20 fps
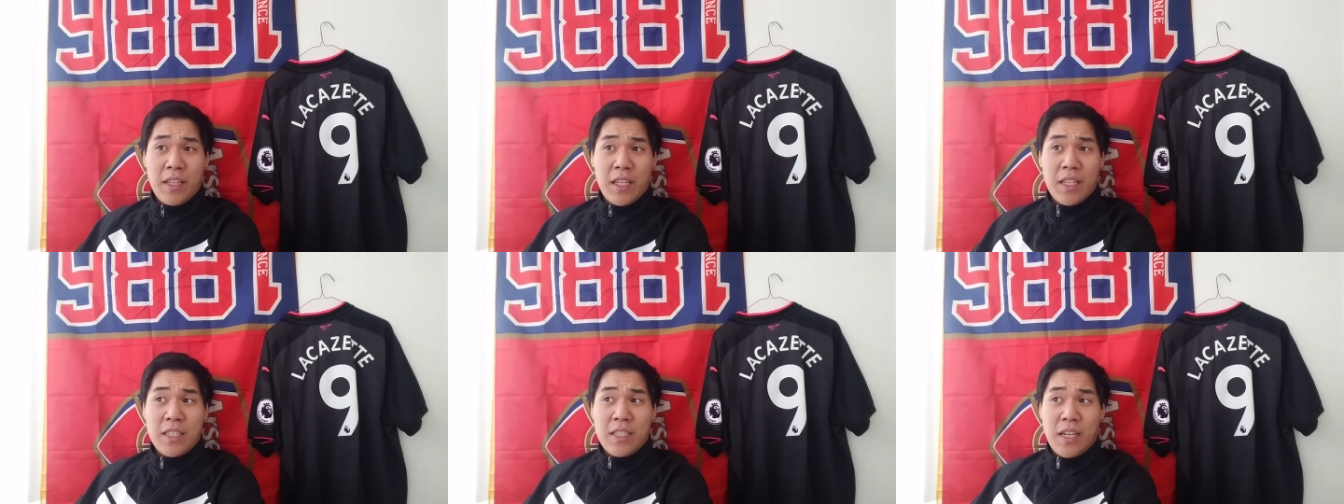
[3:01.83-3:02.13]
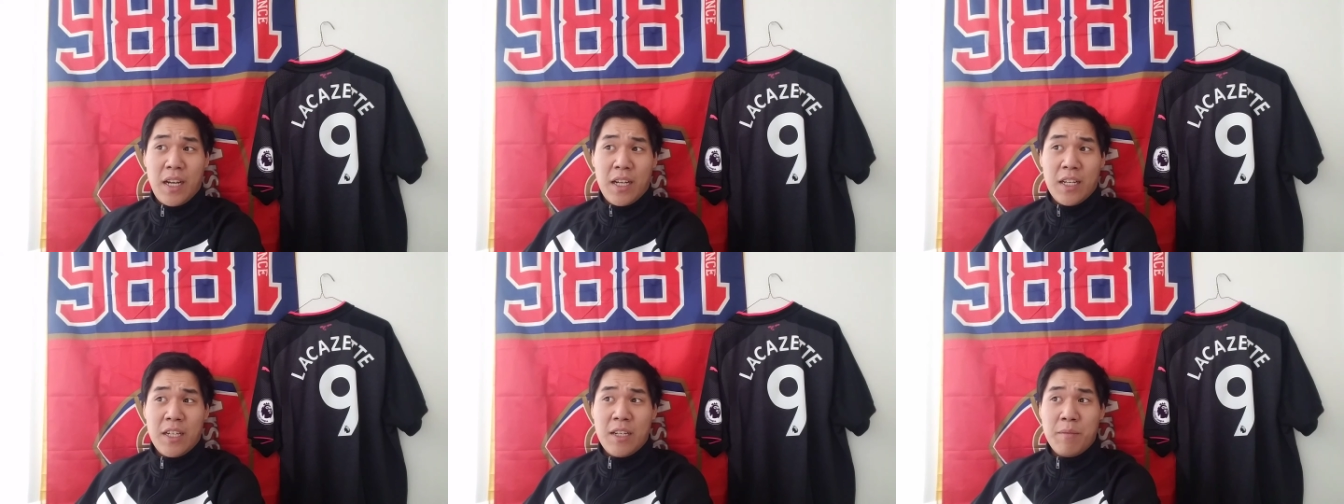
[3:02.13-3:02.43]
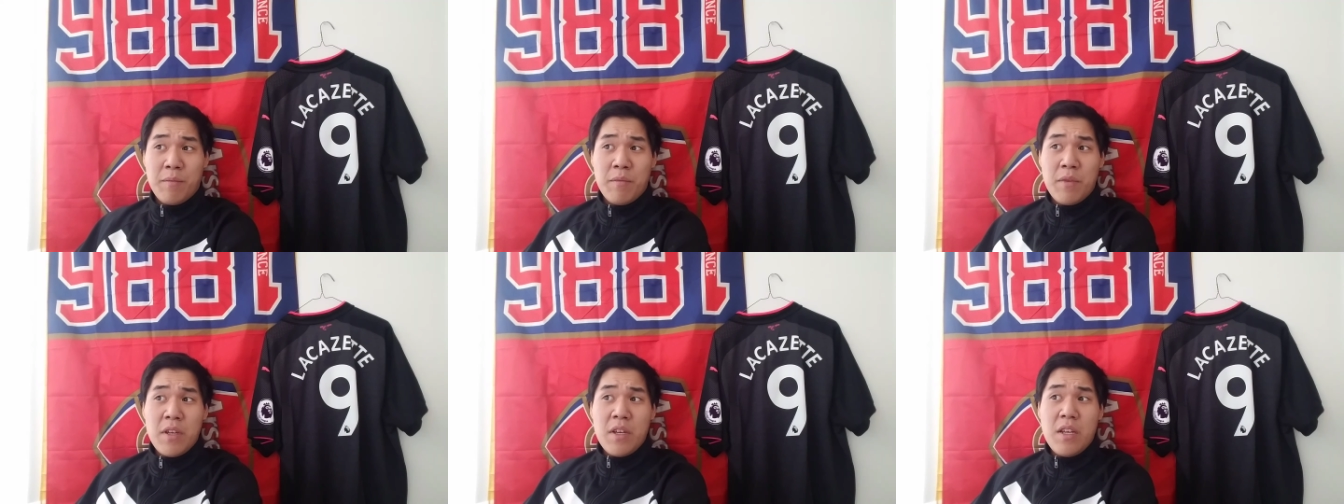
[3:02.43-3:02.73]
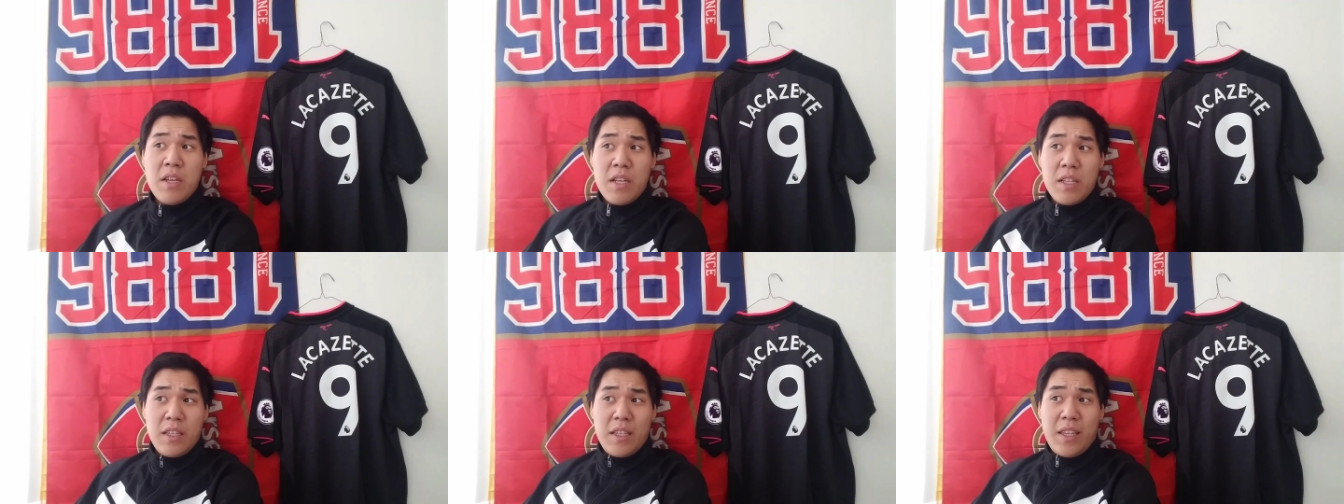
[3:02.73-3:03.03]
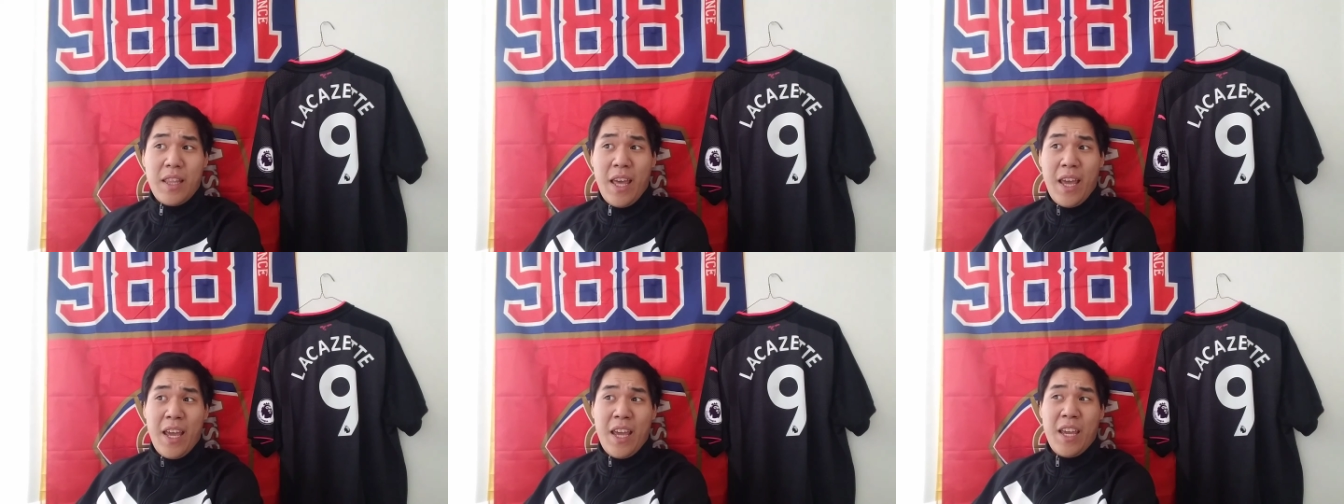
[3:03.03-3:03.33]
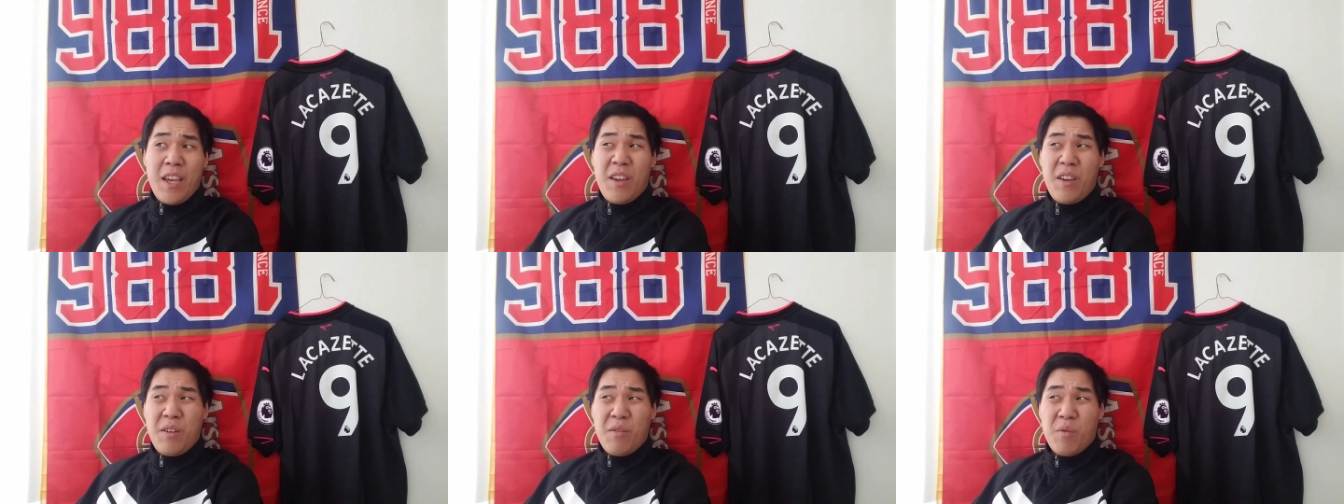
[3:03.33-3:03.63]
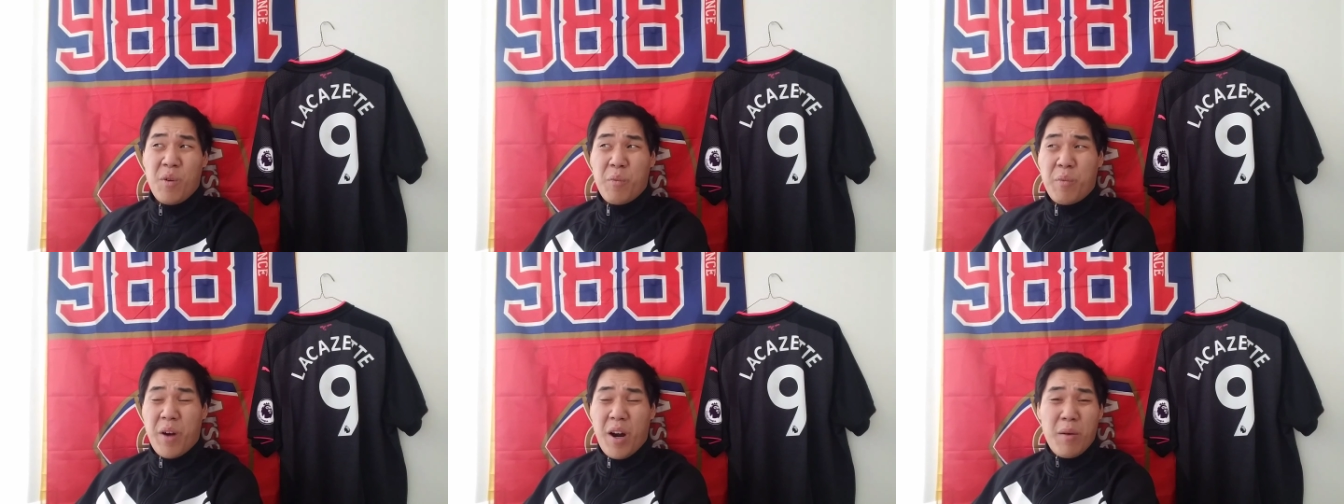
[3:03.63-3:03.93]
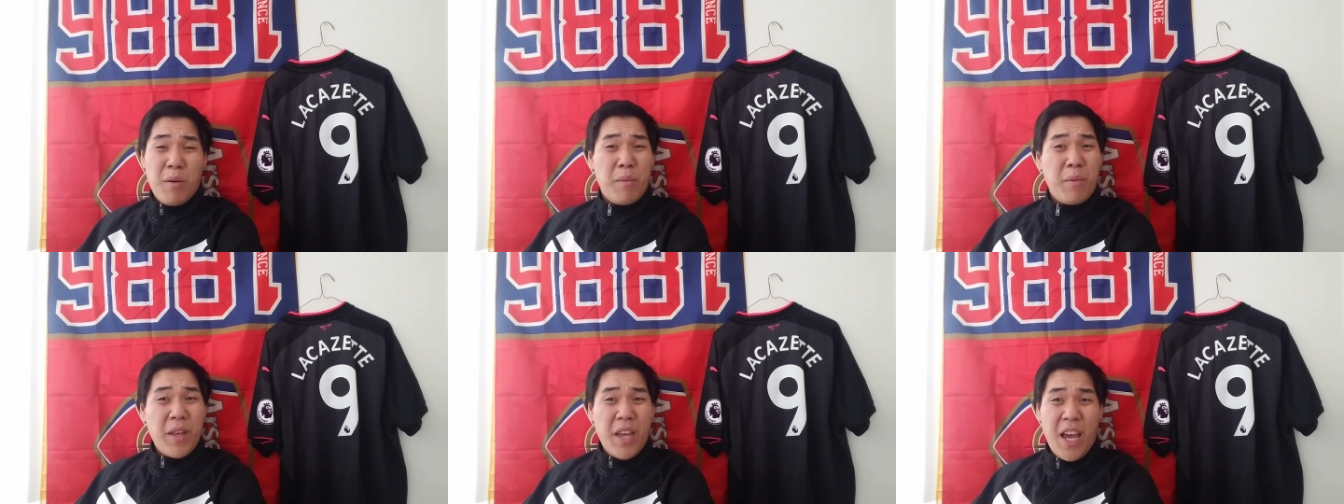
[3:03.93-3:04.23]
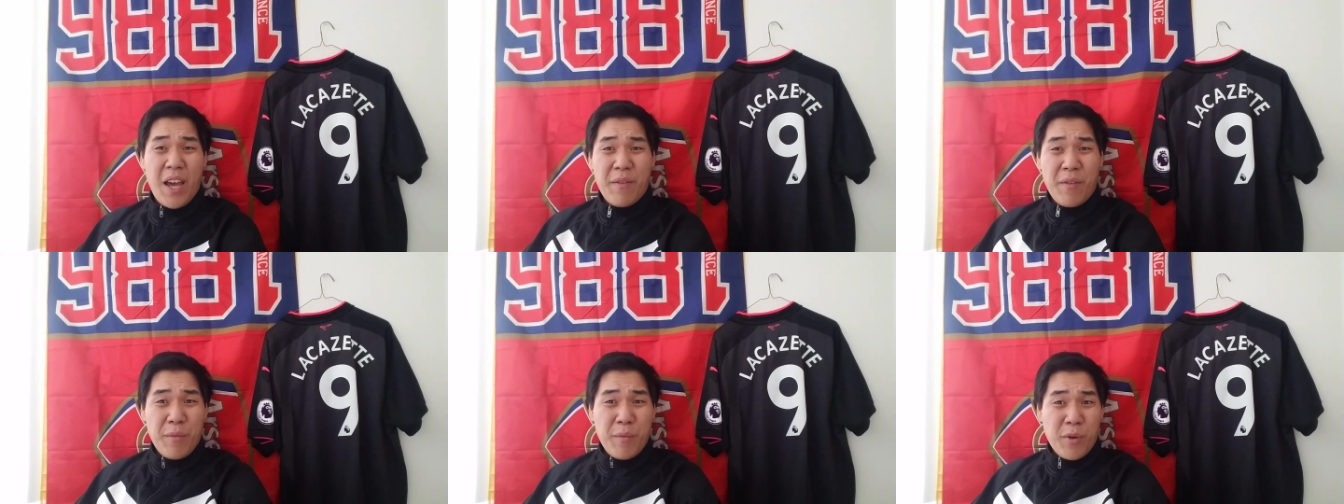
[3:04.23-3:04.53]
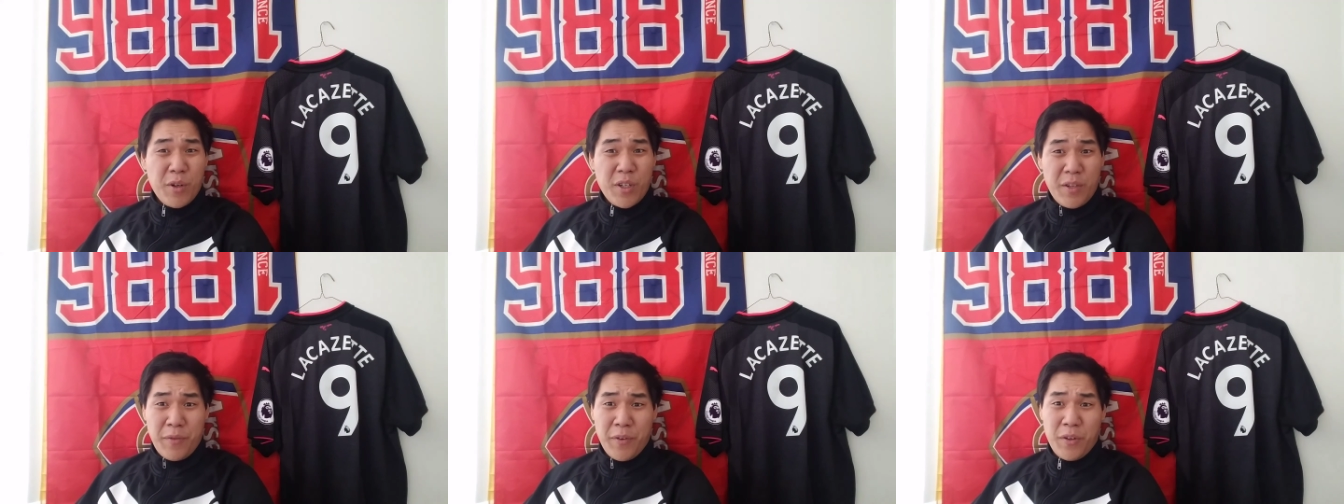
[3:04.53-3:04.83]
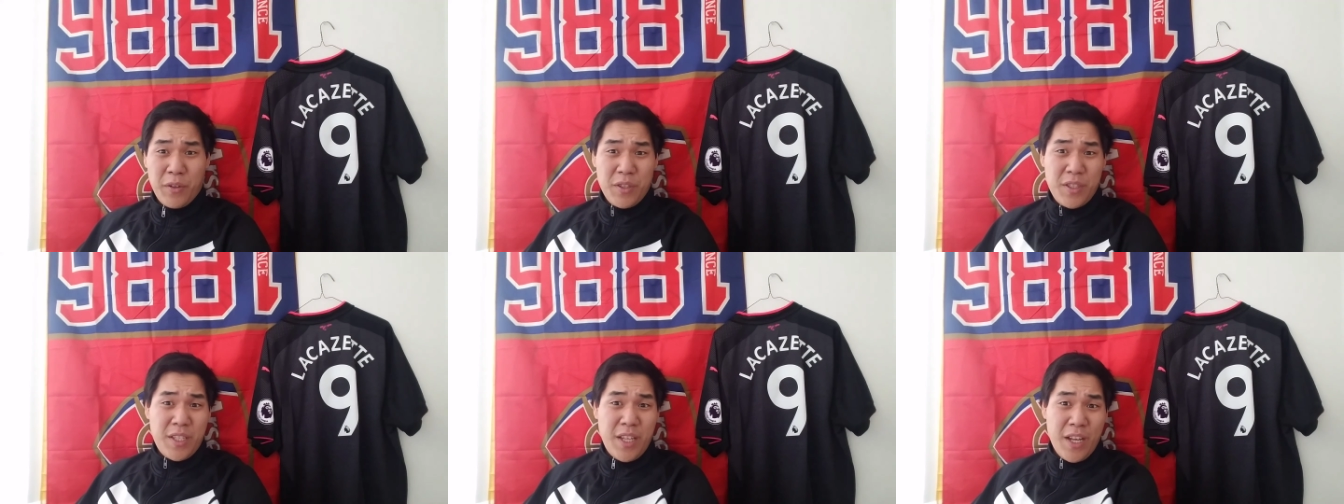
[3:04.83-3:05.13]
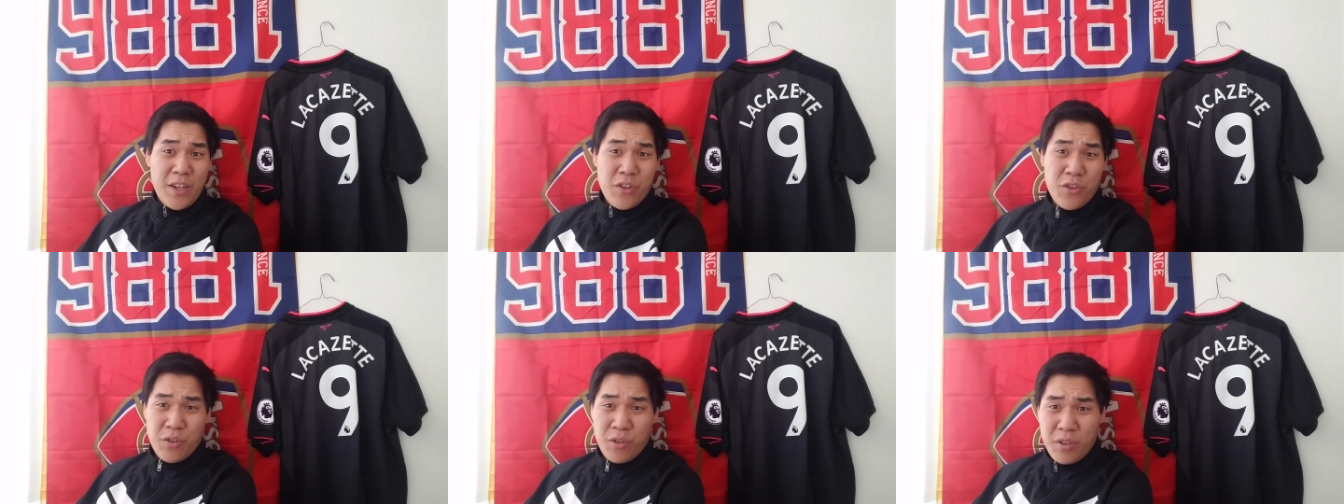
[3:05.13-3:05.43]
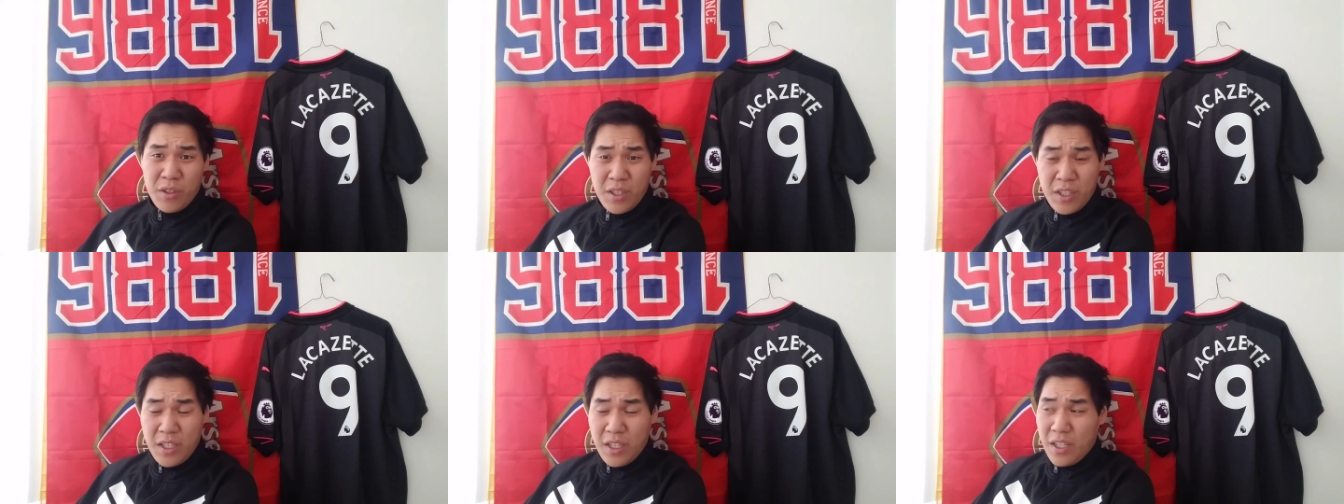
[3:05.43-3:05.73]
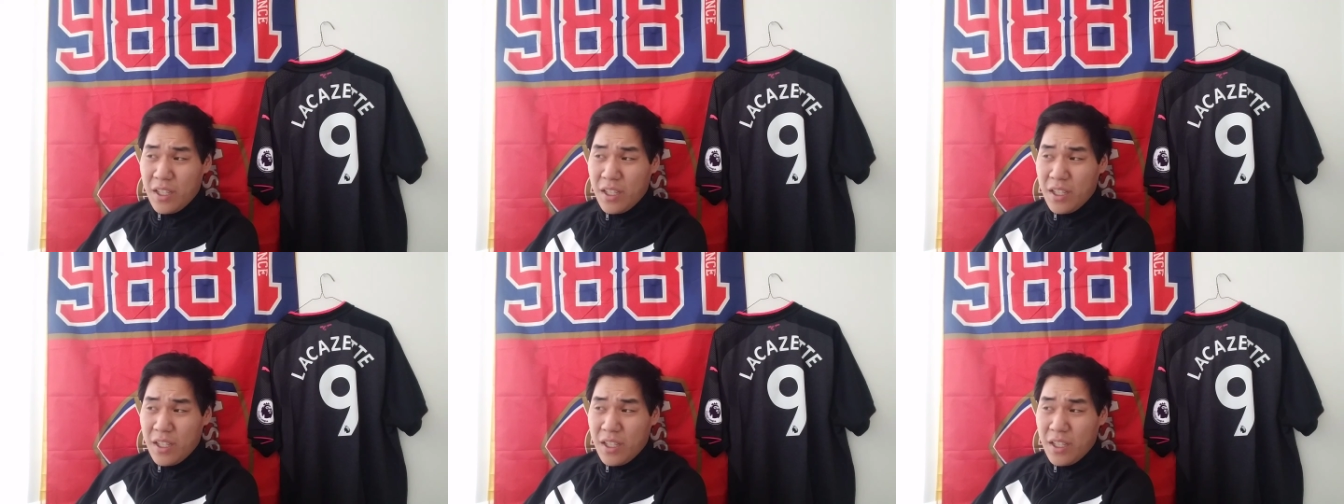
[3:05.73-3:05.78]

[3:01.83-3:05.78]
that Tottenham, they will probably have a more difficult schedule.